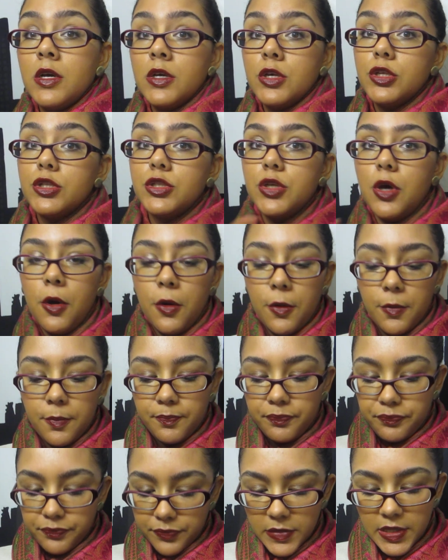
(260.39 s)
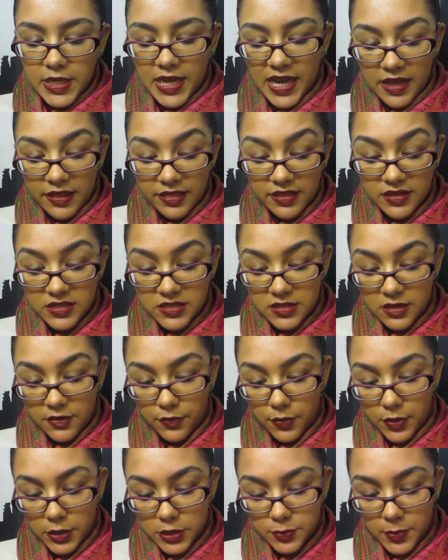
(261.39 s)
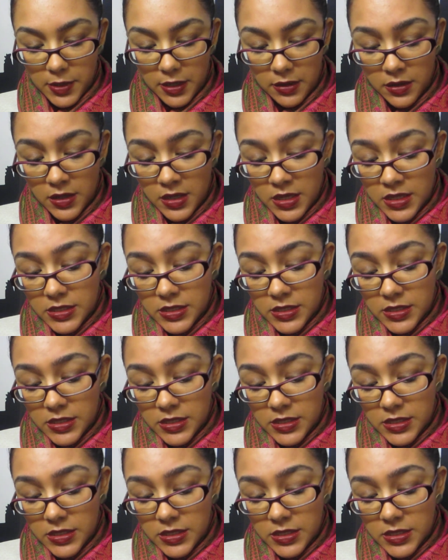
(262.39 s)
So yeah, this stuff works well.